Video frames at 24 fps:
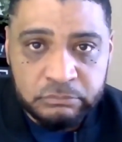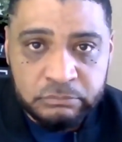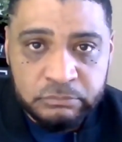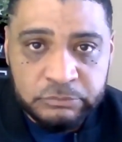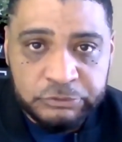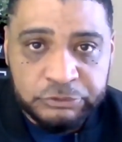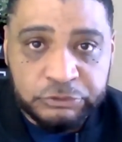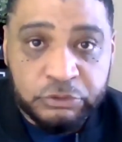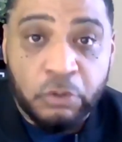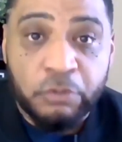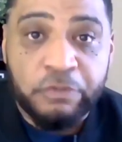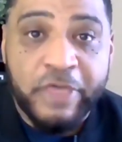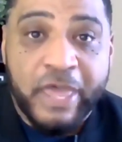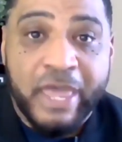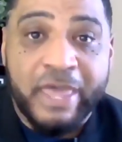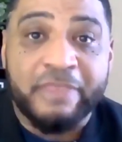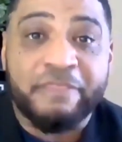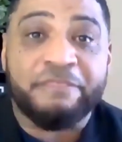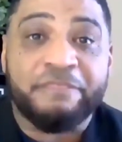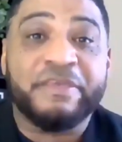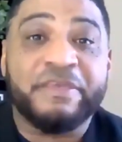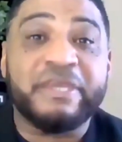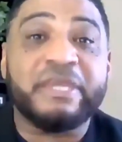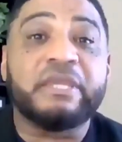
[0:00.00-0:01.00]
so
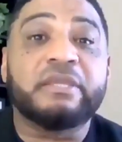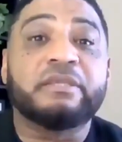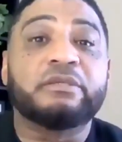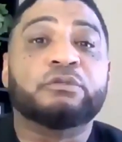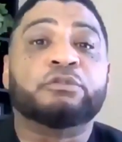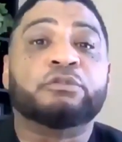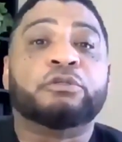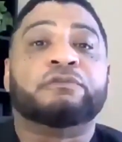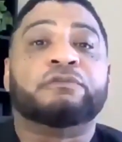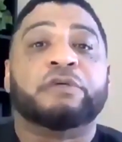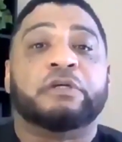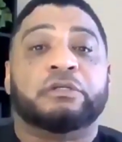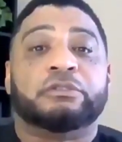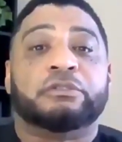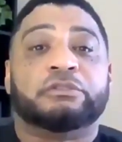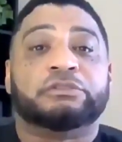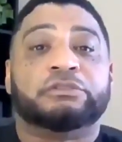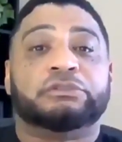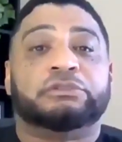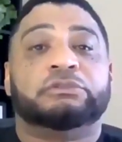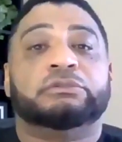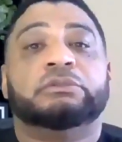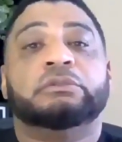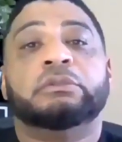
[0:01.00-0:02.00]
that the
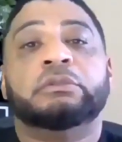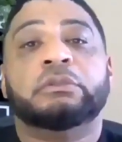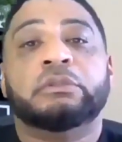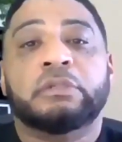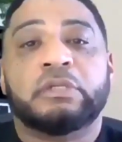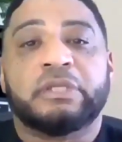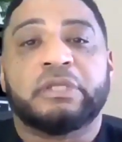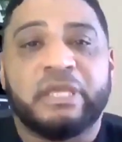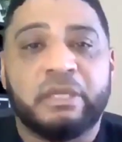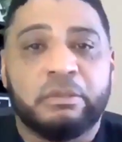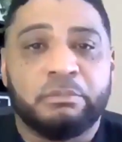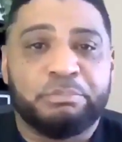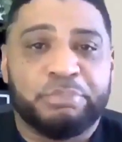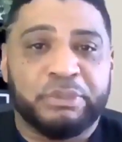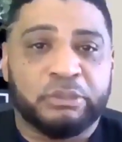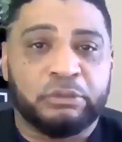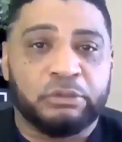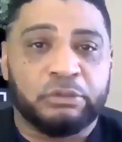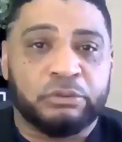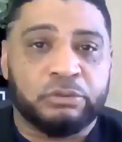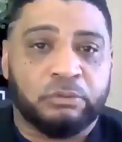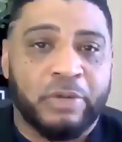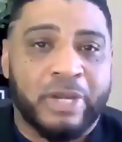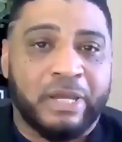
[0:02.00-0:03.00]
universe can
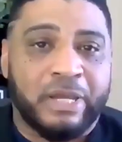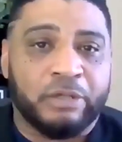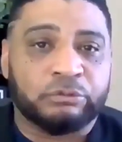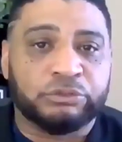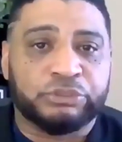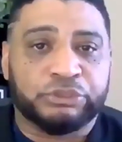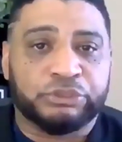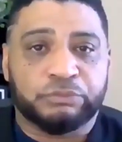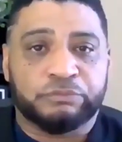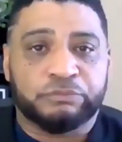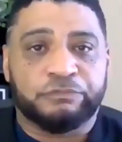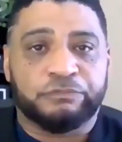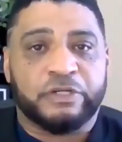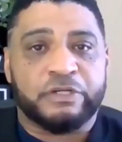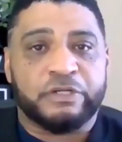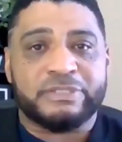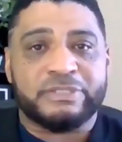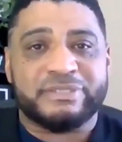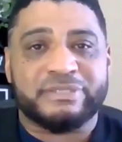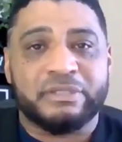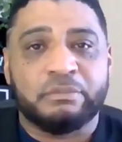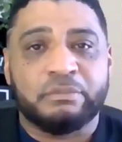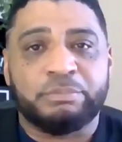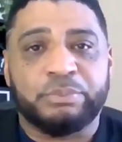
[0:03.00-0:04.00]
build around you. Very
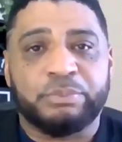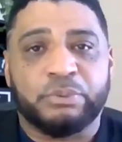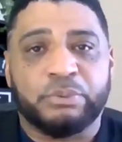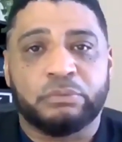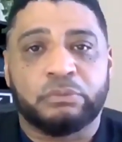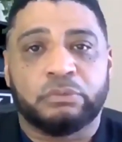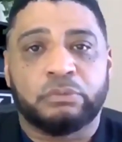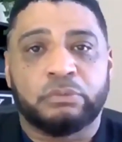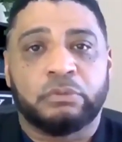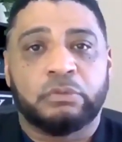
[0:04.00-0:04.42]
simple.